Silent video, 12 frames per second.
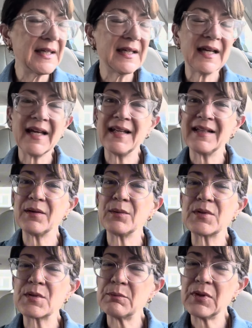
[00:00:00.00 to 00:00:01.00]
And it
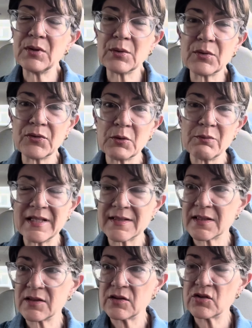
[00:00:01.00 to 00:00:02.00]
was a beautiful
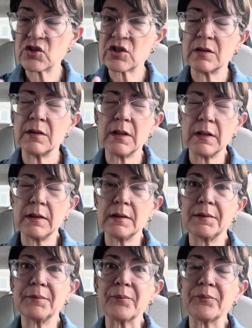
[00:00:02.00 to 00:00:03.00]
message,
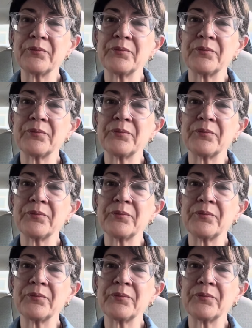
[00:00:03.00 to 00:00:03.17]
um,